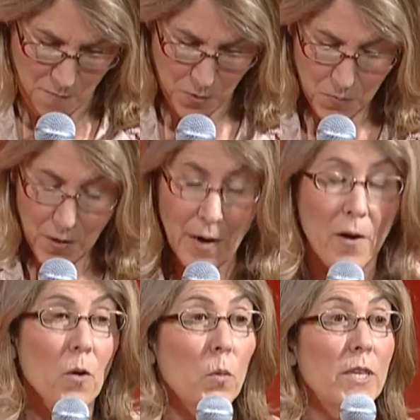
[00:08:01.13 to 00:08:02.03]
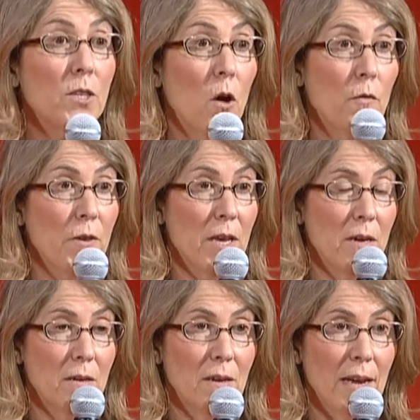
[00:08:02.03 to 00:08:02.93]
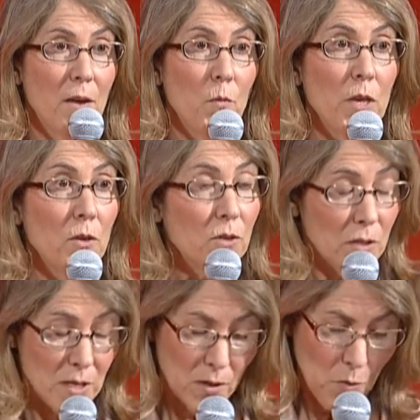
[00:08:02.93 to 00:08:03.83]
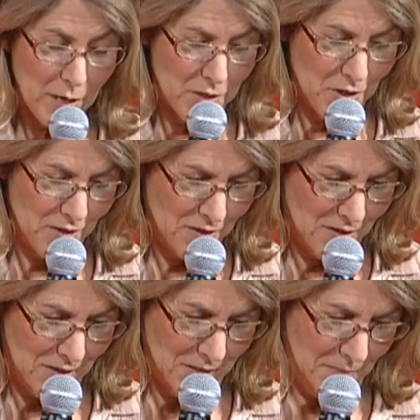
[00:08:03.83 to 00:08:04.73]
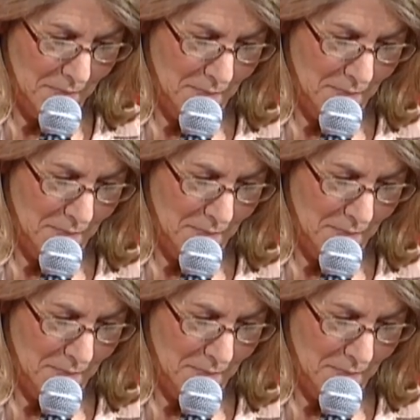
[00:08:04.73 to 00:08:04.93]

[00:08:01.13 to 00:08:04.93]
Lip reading: From there, we dove in, and we used these questions.